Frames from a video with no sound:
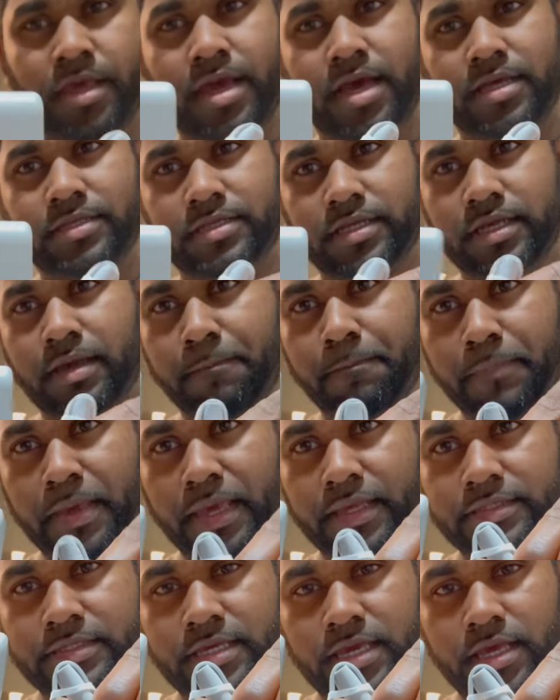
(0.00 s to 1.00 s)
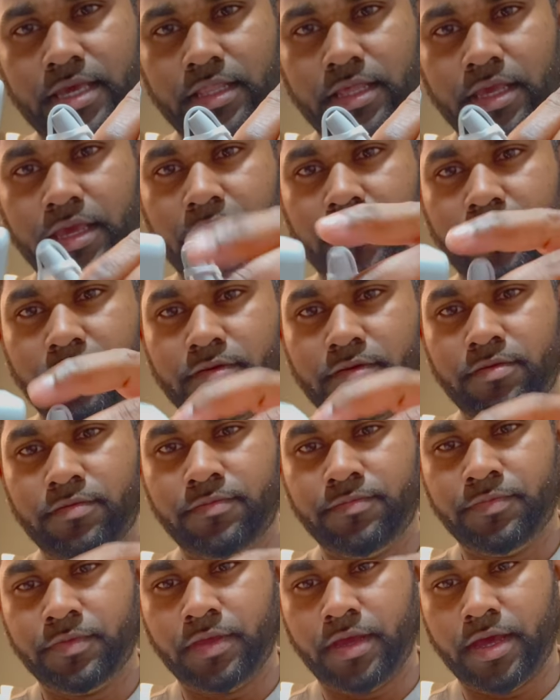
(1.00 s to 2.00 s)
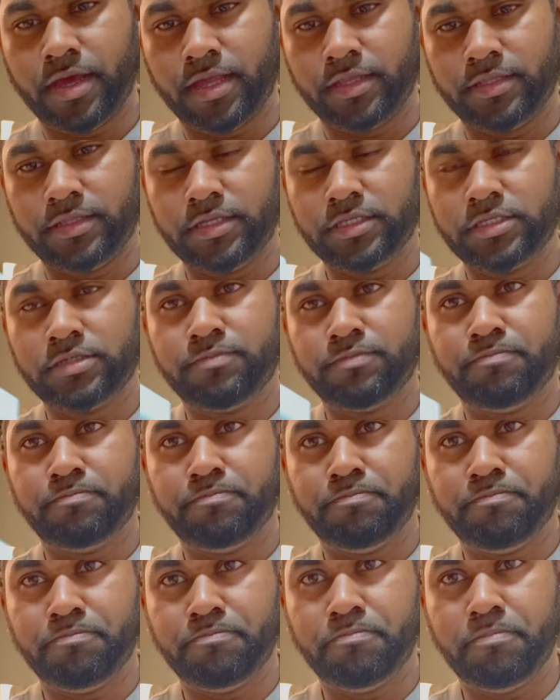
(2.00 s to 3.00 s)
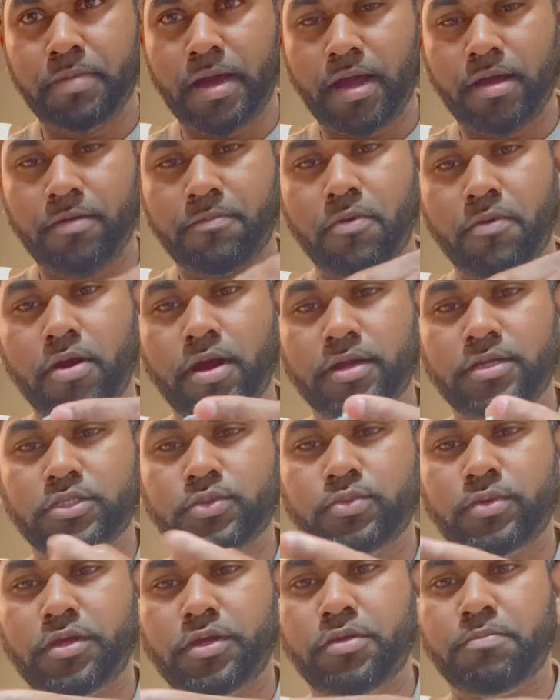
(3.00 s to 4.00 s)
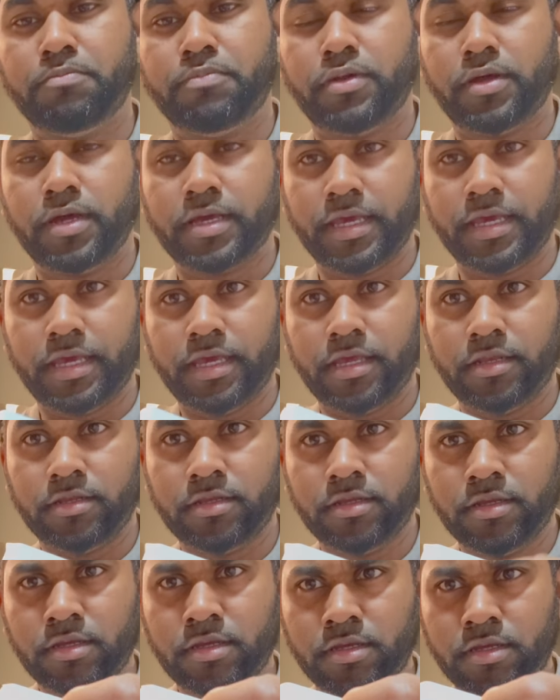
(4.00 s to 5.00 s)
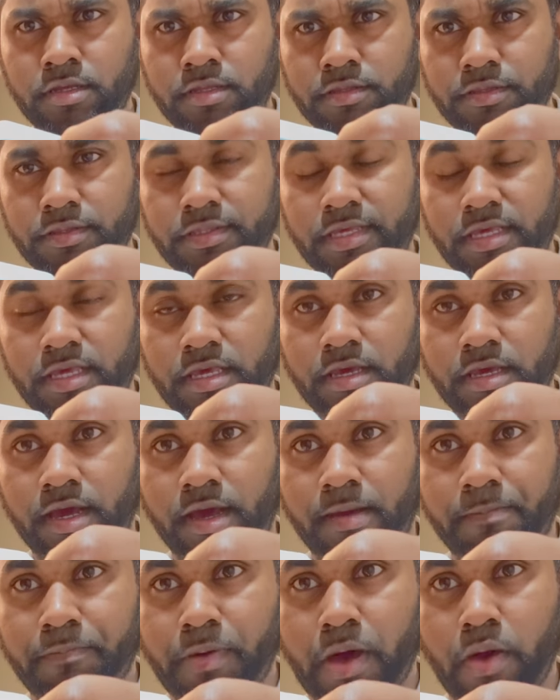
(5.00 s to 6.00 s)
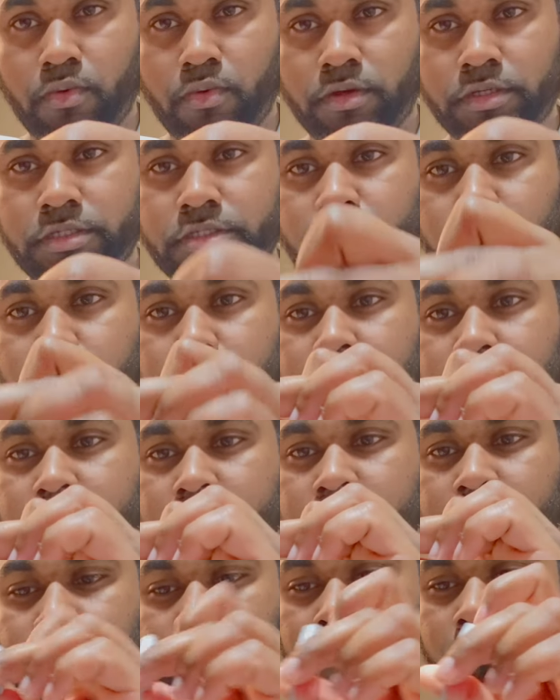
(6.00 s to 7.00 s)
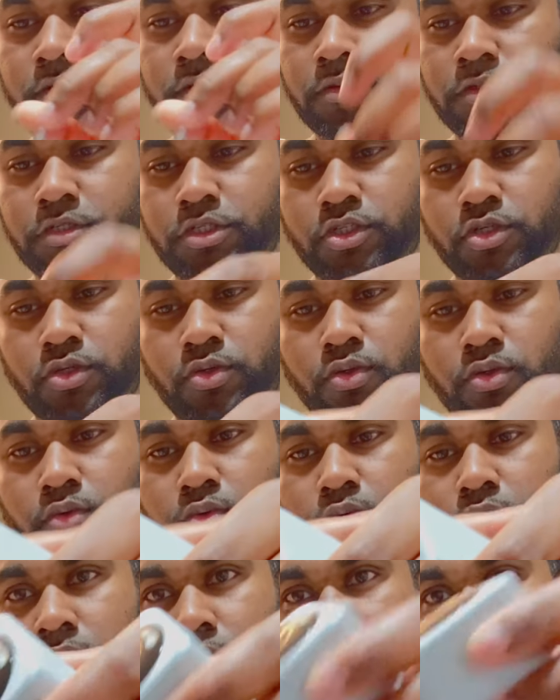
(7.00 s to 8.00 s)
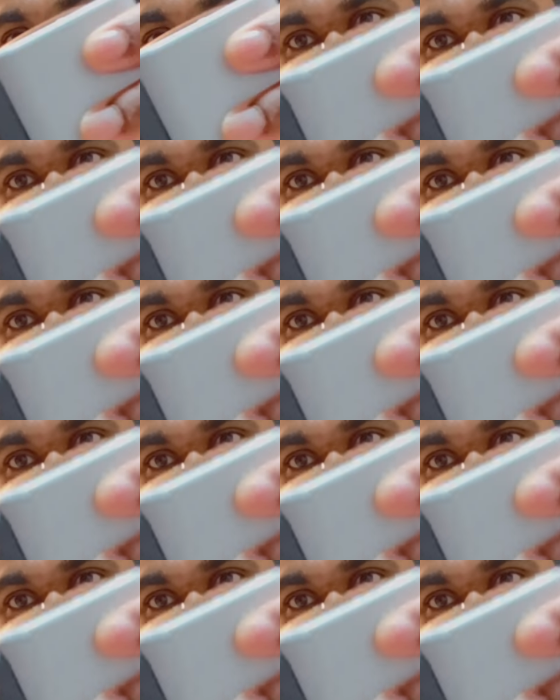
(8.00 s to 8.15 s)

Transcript: has like a pigtail here, and this back part is where you plug in the power source, which is cool.